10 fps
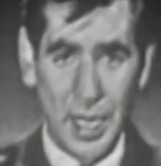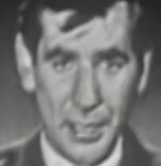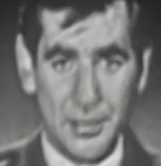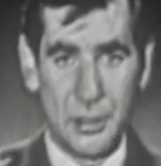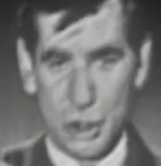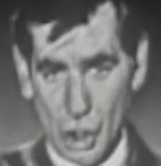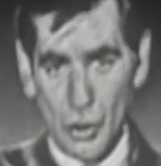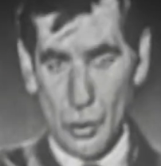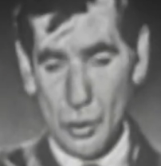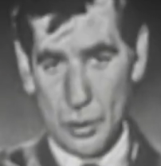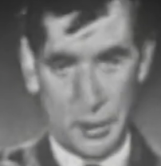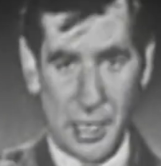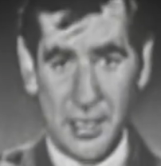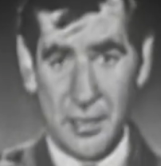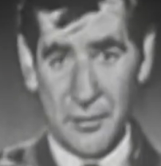1, 2,
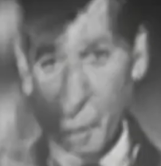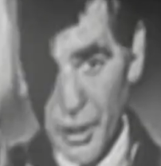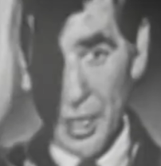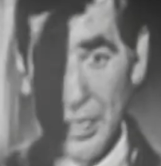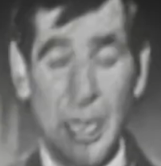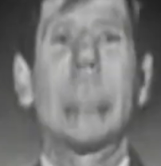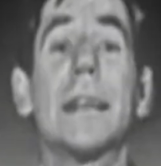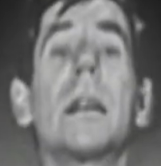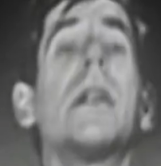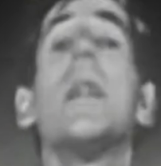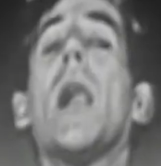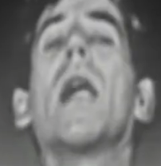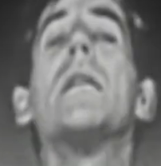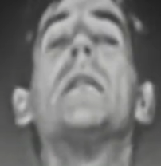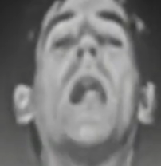3, 4, like a
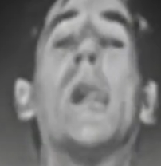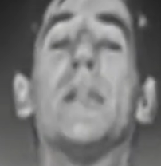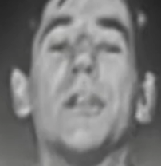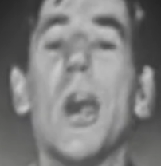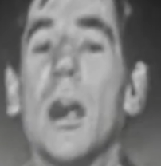clock on and